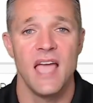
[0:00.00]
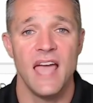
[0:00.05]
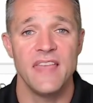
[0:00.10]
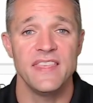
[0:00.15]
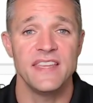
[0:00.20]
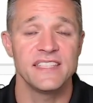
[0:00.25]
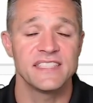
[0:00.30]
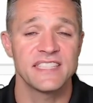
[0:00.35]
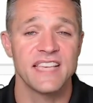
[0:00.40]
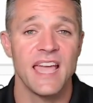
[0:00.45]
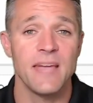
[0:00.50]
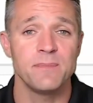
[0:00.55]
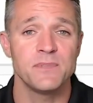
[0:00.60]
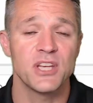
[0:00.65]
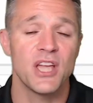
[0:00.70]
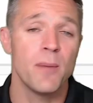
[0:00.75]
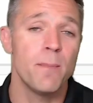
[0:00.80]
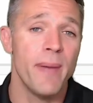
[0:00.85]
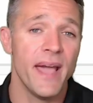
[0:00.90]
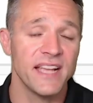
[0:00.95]
and then escape to
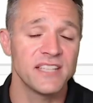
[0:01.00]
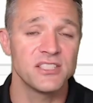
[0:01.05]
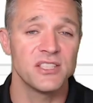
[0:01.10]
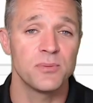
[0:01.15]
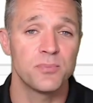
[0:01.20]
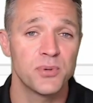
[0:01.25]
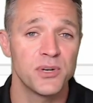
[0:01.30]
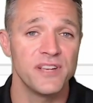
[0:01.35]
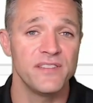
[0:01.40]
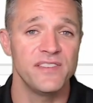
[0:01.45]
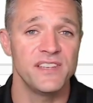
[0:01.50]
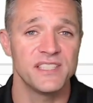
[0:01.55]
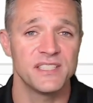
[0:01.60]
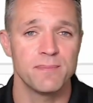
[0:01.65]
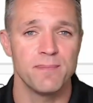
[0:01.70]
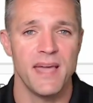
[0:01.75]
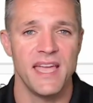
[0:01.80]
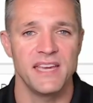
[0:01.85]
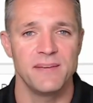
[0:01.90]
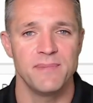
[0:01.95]
go back to the previous
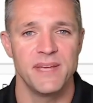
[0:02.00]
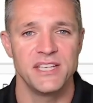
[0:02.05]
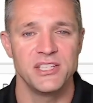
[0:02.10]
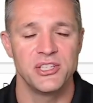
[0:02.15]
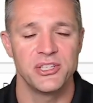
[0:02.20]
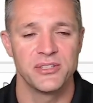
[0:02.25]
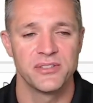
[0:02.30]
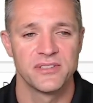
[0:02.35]
main menu.